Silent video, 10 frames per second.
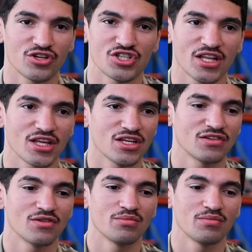a jet that
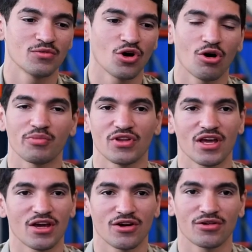needs to go up in
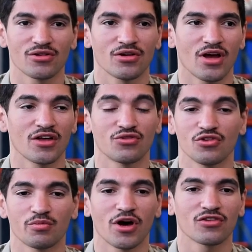the air as
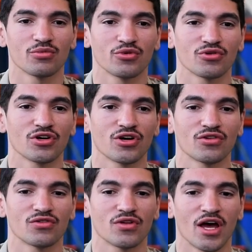soon as possible,
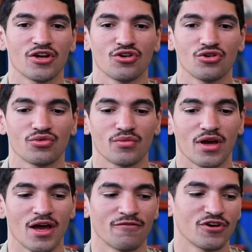because I know
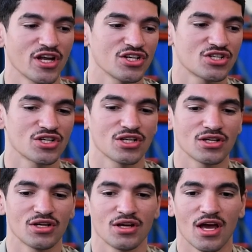every nation,